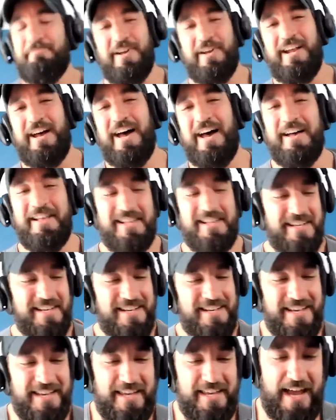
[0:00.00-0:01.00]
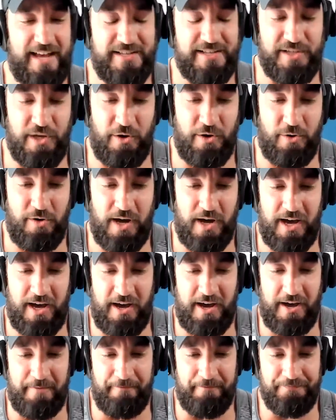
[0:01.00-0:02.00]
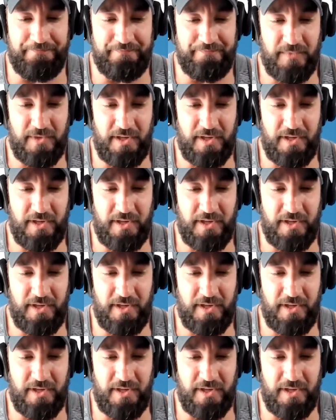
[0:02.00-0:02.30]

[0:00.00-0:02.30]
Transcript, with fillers: but uh, yeah, so um,